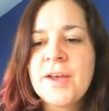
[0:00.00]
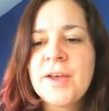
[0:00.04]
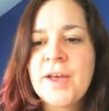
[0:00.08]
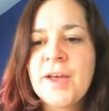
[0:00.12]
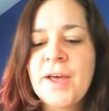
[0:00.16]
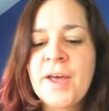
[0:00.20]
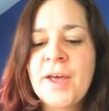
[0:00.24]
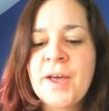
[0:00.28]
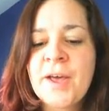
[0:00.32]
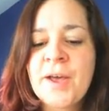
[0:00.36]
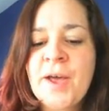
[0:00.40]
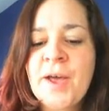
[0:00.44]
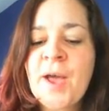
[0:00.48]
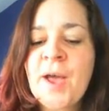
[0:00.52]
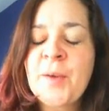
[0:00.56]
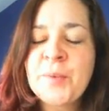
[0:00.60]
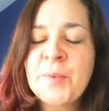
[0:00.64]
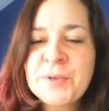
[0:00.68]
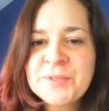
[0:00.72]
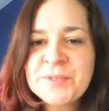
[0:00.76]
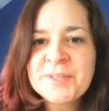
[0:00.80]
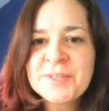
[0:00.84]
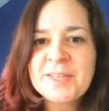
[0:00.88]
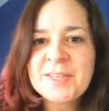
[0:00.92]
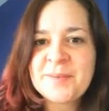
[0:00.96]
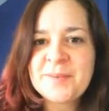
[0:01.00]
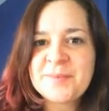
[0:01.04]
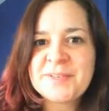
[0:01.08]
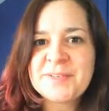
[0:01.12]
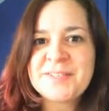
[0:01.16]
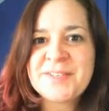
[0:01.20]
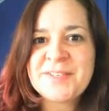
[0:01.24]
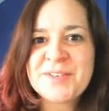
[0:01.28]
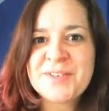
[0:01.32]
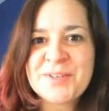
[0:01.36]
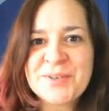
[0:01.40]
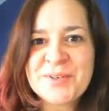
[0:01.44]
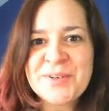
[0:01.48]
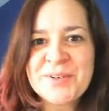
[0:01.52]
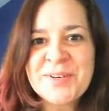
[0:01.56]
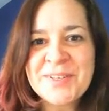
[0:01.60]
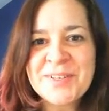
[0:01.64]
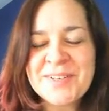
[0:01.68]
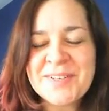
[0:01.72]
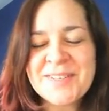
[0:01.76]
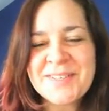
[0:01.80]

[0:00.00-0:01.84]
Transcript: I want to keep this short,